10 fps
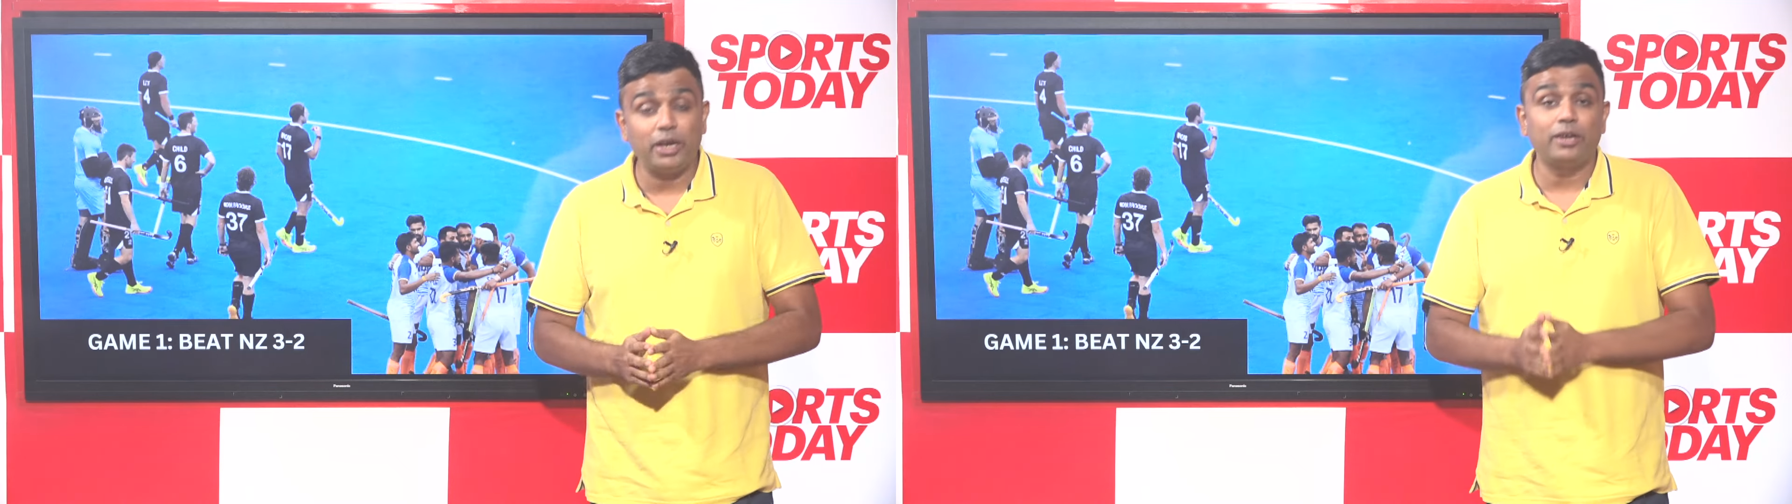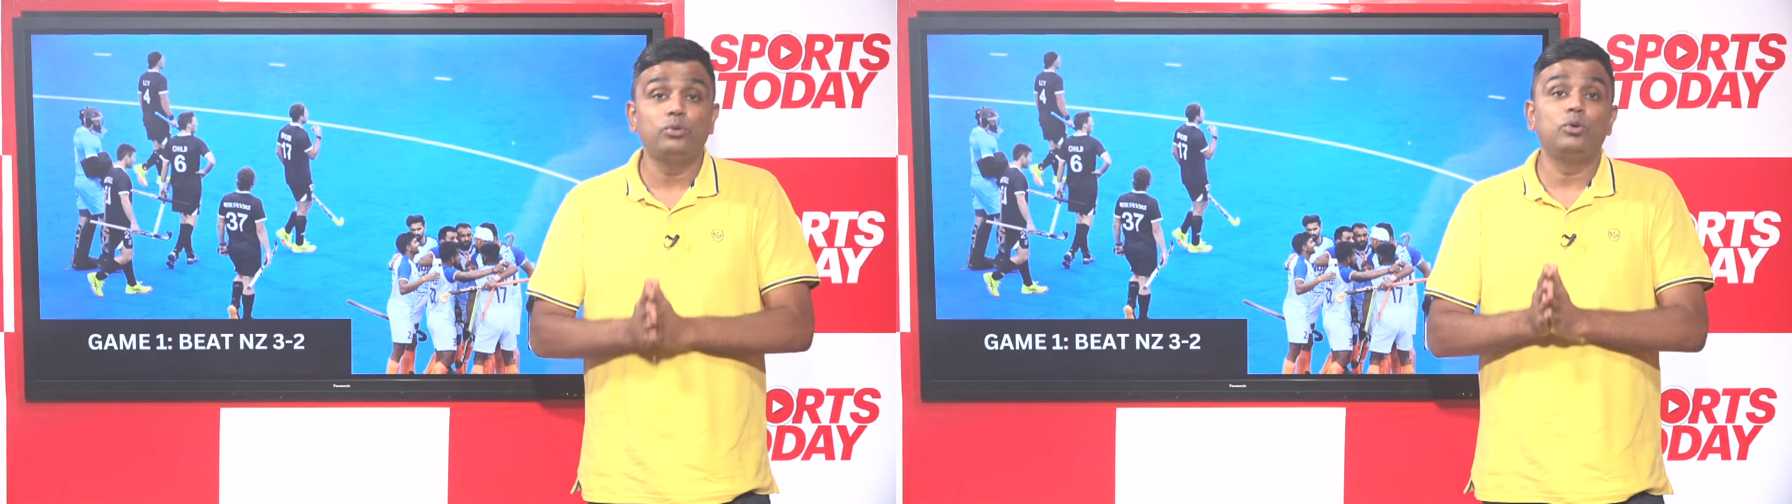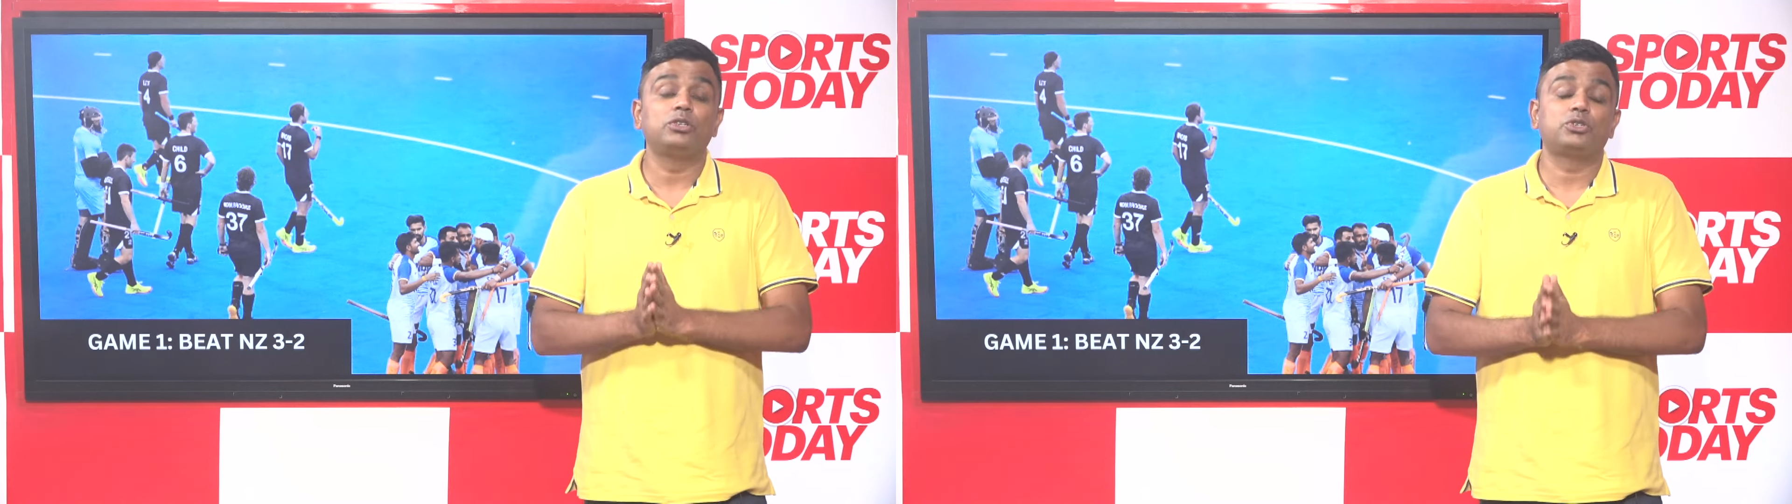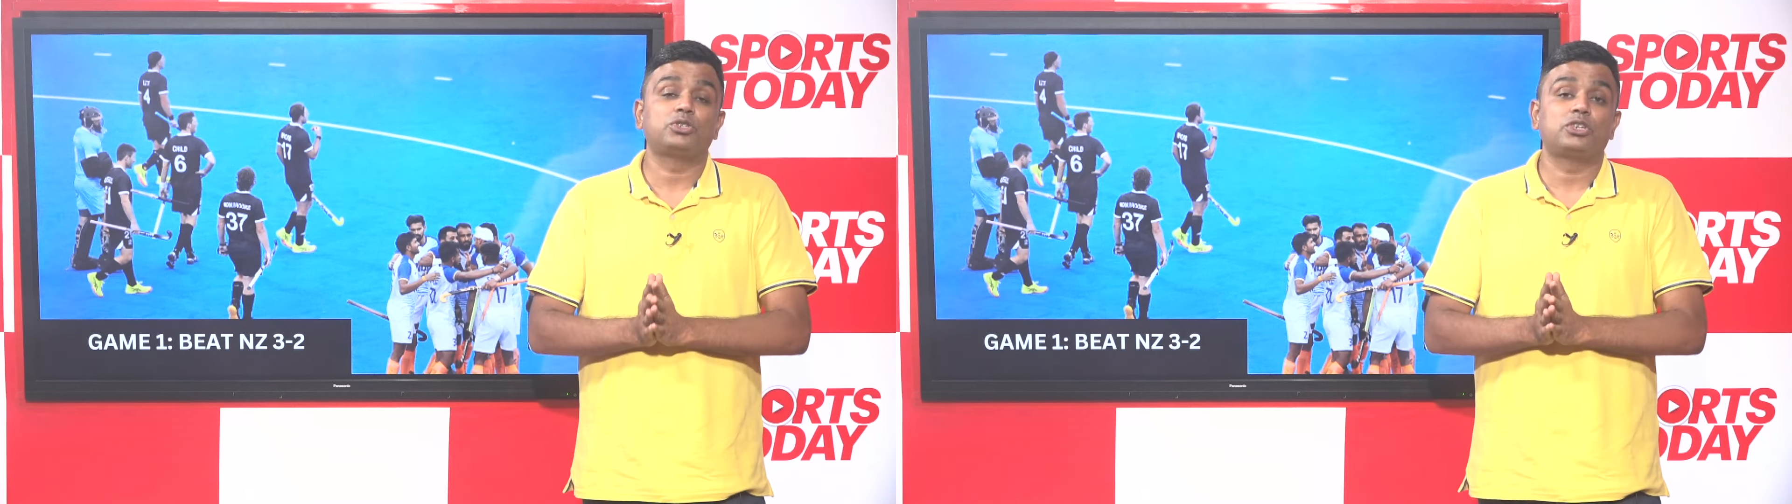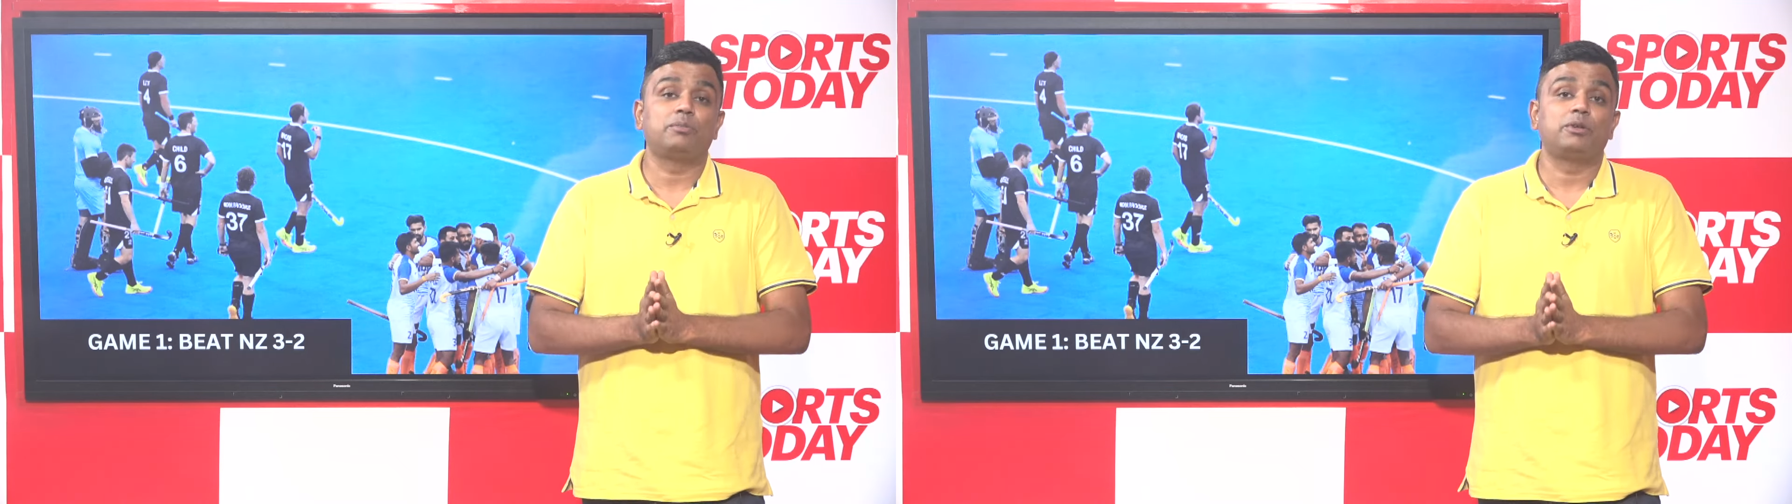who also
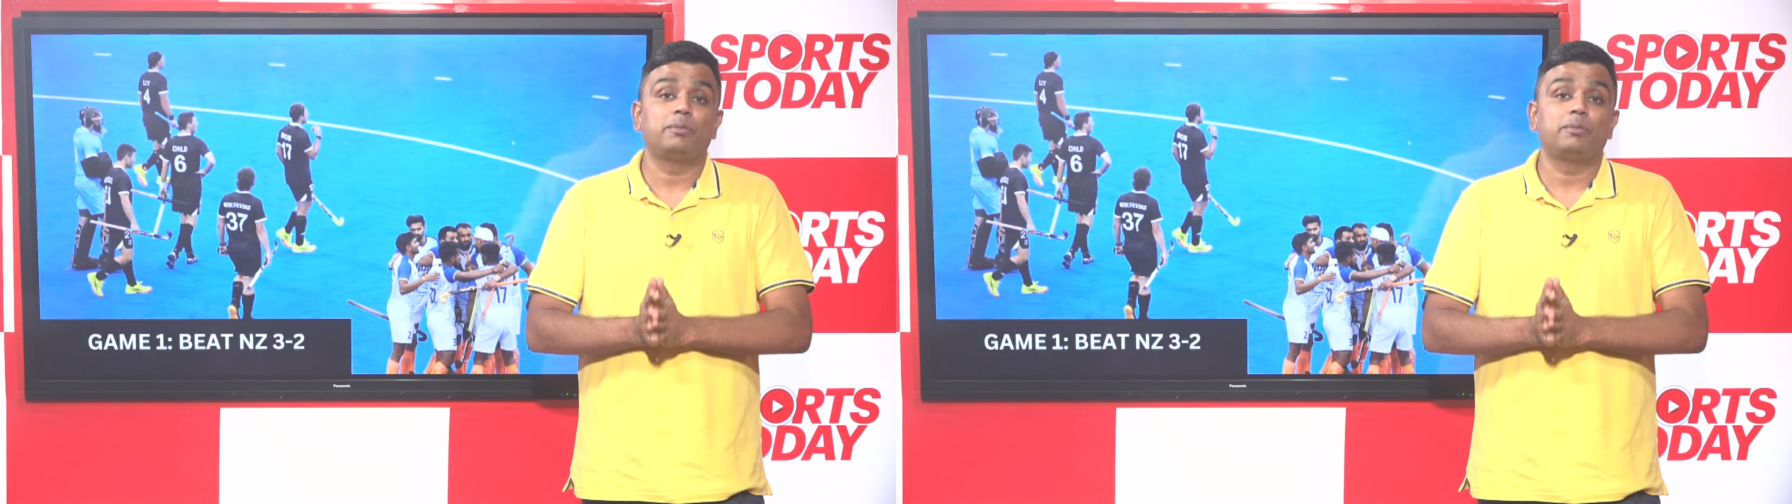stepped up.